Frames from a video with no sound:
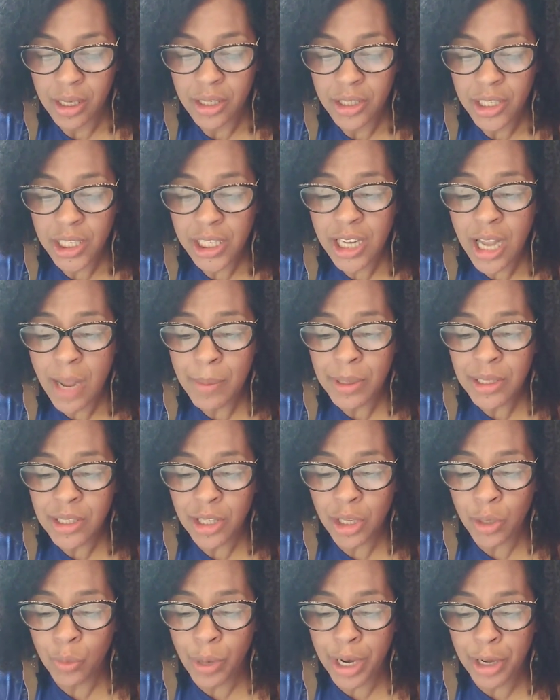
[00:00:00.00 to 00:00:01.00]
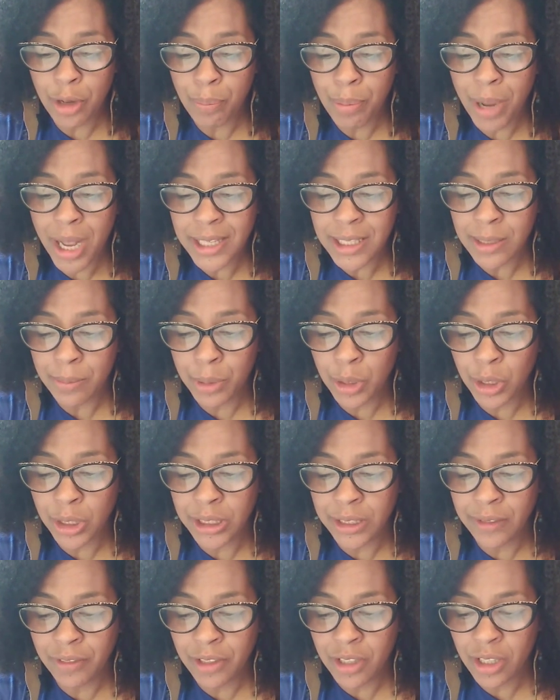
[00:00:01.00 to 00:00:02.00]
To come into the greater
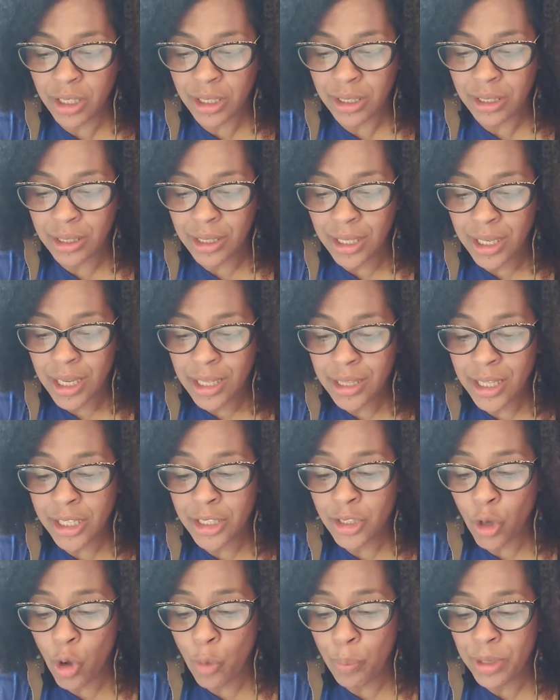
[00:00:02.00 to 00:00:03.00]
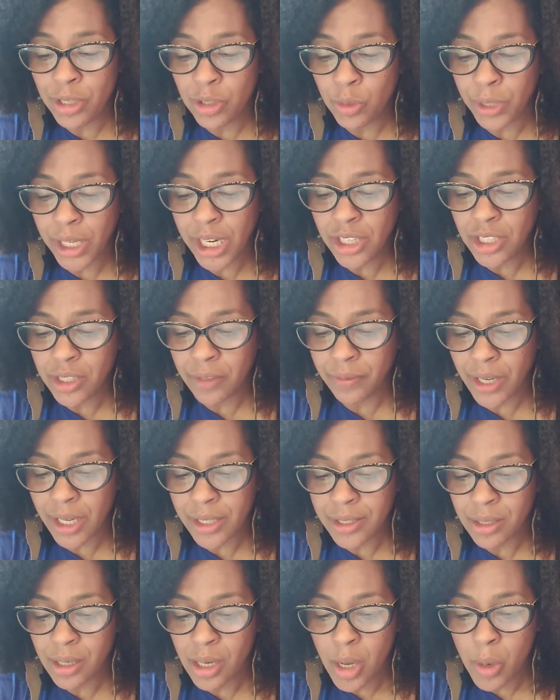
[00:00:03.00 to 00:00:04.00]
possibility of good that is open to each of
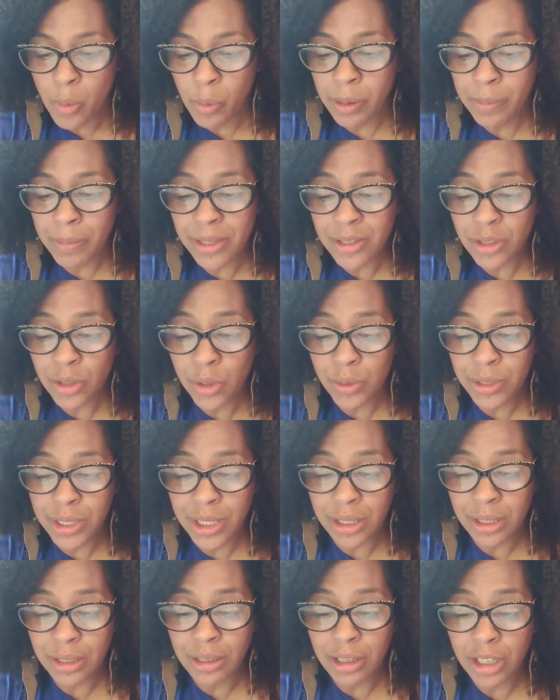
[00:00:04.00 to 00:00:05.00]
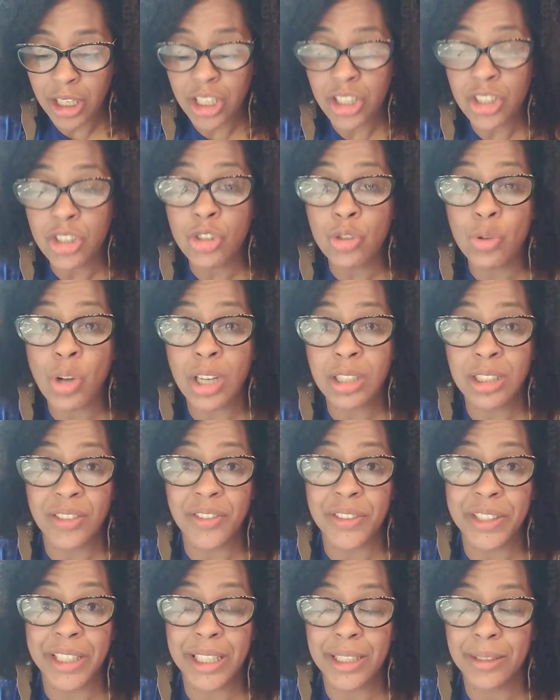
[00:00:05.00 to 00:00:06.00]
us, we must use it
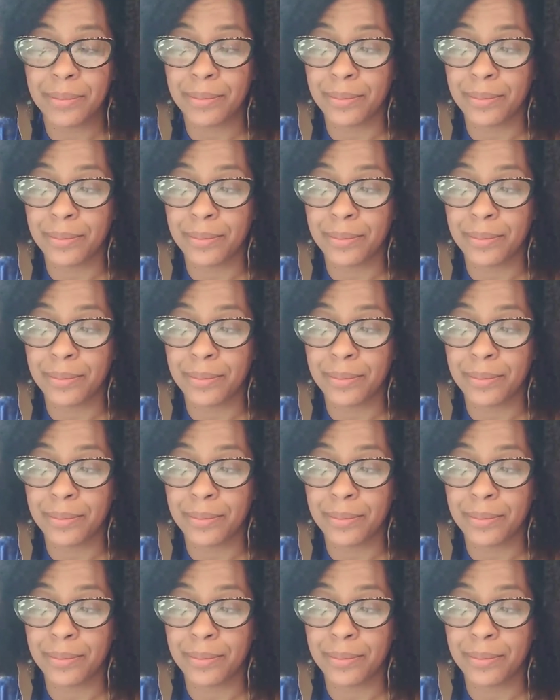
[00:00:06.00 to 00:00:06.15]
constructively.